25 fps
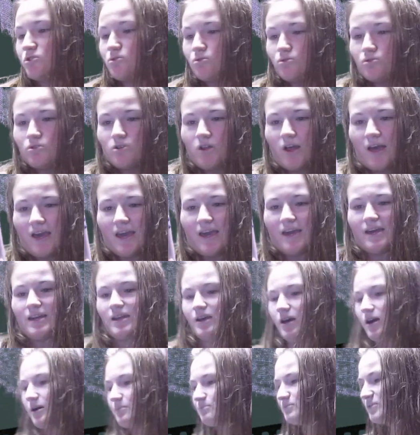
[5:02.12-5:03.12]
cool.
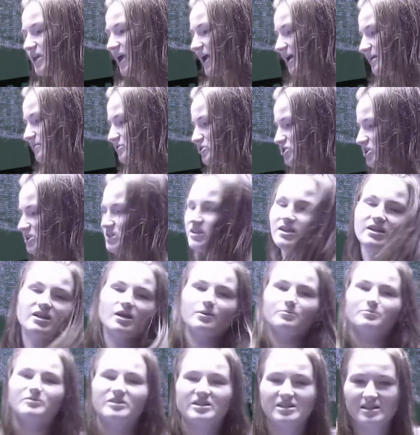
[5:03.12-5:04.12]
And yeah, check that
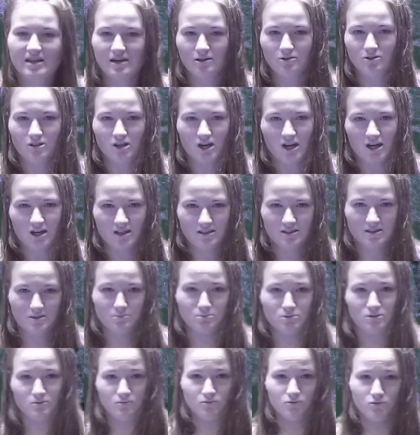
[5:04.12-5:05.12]
update out on
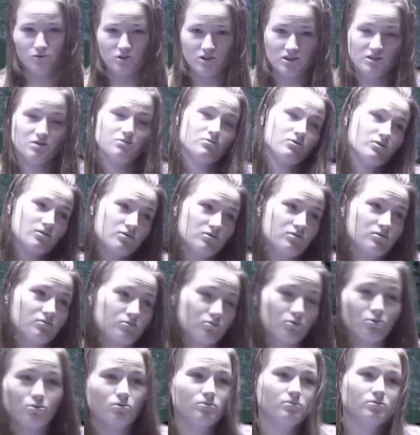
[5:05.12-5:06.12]
Sims 4. It's really
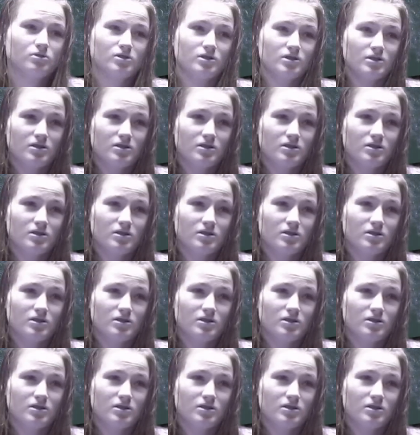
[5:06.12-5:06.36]
cool.